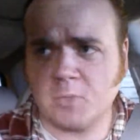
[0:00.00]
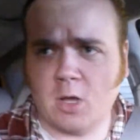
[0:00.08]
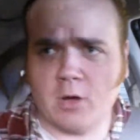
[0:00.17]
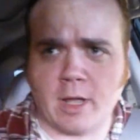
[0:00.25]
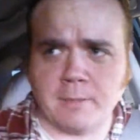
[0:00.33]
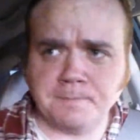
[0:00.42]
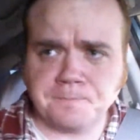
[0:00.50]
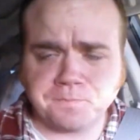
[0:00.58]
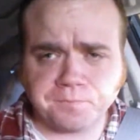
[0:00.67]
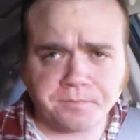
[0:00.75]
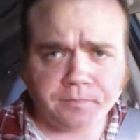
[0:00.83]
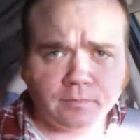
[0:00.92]
Okay.
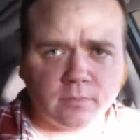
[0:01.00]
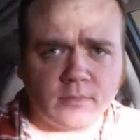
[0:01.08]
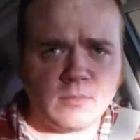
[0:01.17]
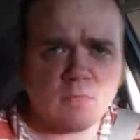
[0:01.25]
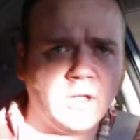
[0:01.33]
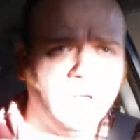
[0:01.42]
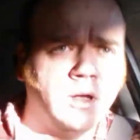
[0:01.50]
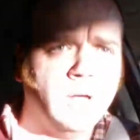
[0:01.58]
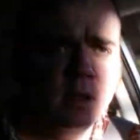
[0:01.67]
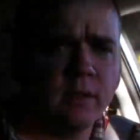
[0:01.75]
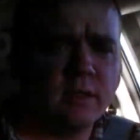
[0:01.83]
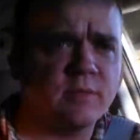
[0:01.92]

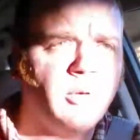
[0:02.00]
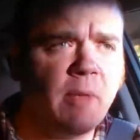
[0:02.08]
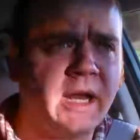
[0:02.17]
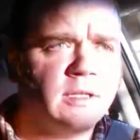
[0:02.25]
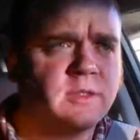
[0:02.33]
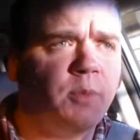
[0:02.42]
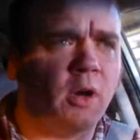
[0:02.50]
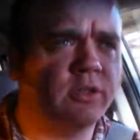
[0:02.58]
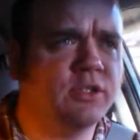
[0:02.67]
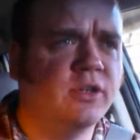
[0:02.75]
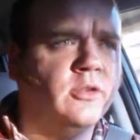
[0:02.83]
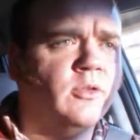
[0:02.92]
This is Memetics Part
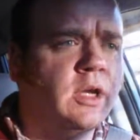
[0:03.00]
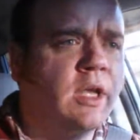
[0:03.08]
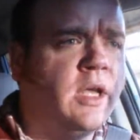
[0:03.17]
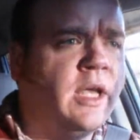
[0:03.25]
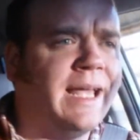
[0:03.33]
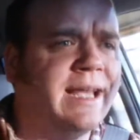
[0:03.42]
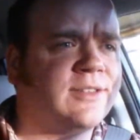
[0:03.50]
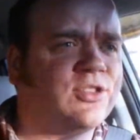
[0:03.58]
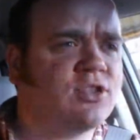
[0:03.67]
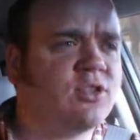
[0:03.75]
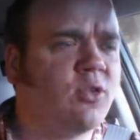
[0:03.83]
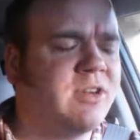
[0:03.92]
2.
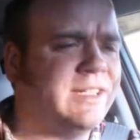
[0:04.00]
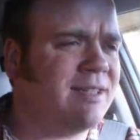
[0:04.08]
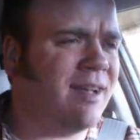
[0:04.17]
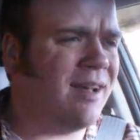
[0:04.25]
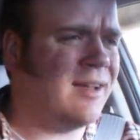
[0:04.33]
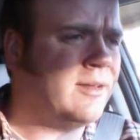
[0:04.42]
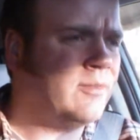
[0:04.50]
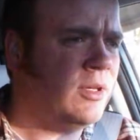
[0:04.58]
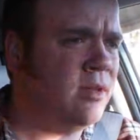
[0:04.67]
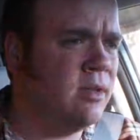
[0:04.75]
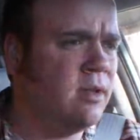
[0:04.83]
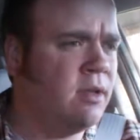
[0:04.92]
It's story time,
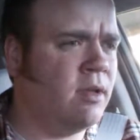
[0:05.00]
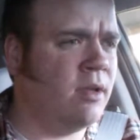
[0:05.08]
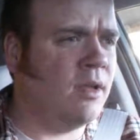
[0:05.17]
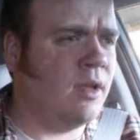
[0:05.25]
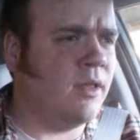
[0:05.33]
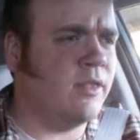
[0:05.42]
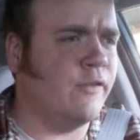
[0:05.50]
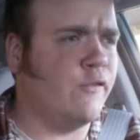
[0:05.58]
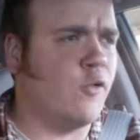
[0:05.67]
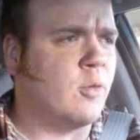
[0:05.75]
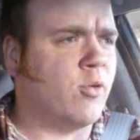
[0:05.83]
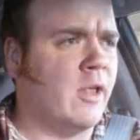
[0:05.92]
the
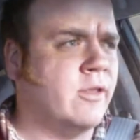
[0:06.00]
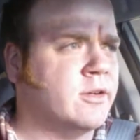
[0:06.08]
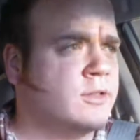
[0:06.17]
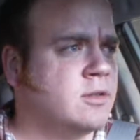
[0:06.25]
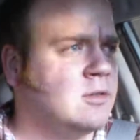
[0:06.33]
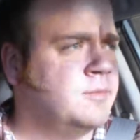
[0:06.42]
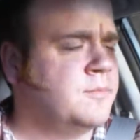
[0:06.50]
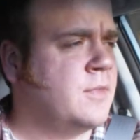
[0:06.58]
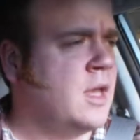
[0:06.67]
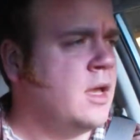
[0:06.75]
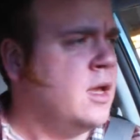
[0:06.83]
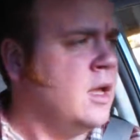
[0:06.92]
four brothers.
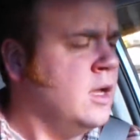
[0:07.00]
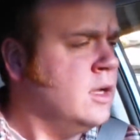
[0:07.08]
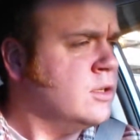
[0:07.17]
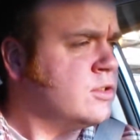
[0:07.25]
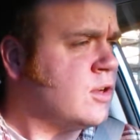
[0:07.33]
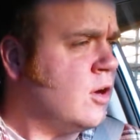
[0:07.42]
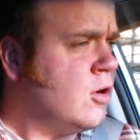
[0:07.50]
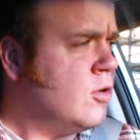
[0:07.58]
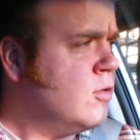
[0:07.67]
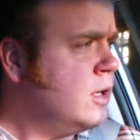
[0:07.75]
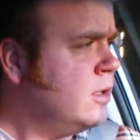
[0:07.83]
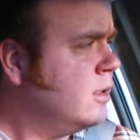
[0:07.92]

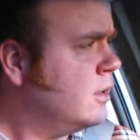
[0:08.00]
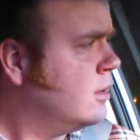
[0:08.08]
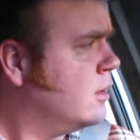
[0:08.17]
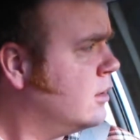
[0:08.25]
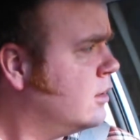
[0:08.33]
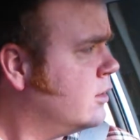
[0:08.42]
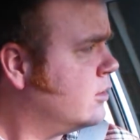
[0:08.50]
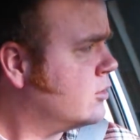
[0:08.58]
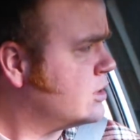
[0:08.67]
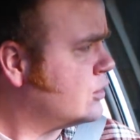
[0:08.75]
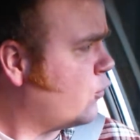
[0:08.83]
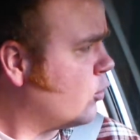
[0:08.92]
So, there's
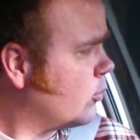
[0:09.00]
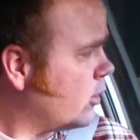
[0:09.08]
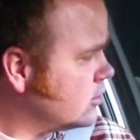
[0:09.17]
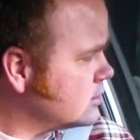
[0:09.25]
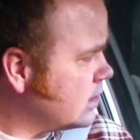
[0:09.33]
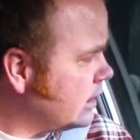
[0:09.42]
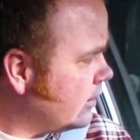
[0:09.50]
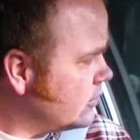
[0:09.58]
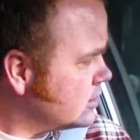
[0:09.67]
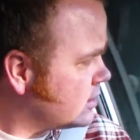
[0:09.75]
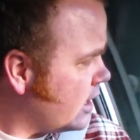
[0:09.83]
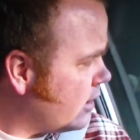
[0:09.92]
these four brothers and they live in
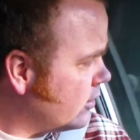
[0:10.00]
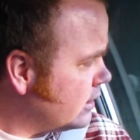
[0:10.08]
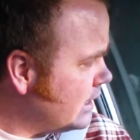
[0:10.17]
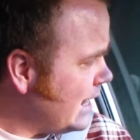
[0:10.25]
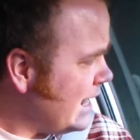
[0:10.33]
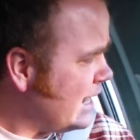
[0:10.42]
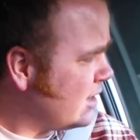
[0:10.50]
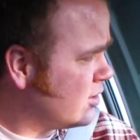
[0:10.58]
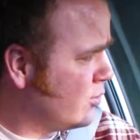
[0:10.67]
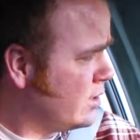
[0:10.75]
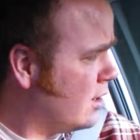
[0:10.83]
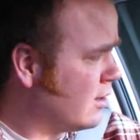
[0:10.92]
this town and they can't
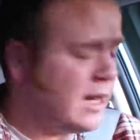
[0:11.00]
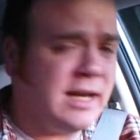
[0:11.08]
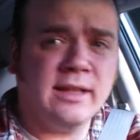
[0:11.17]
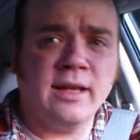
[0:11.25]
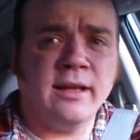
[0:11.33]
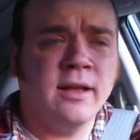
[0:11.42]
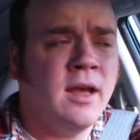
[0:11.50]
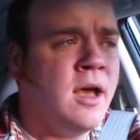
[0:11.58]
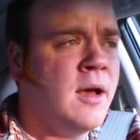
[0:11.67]
agree on anything.